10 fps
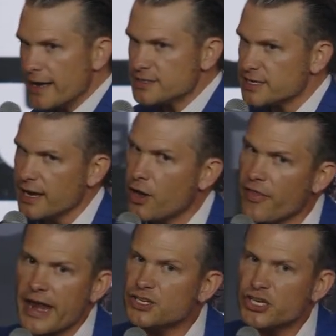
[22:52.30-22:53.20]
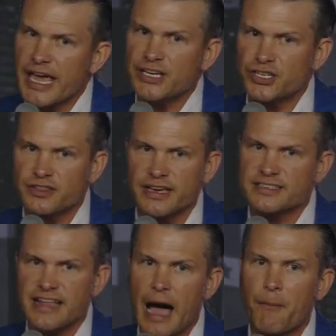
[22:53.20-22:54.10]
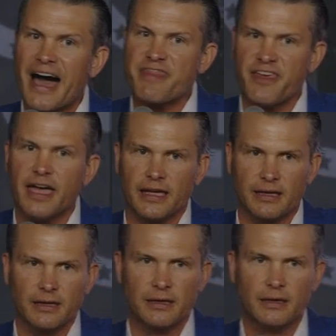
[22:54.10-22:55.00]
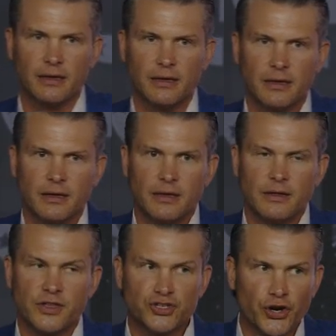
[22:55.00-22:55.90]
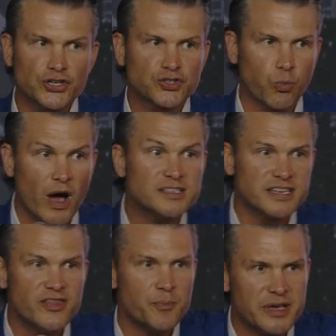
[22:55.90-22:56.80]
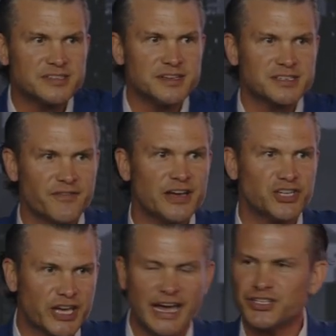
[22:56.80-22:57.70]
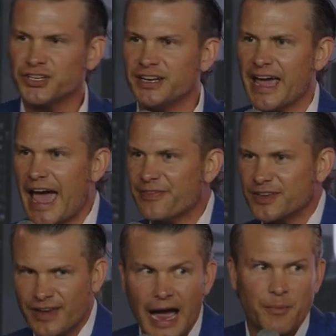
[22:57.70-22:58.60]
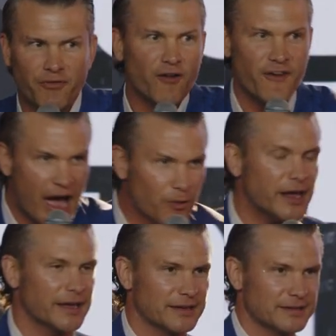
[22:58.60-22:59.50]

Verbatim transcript: and say, no, that education thing's not my thing. The church was in the business of education at the time of our founding.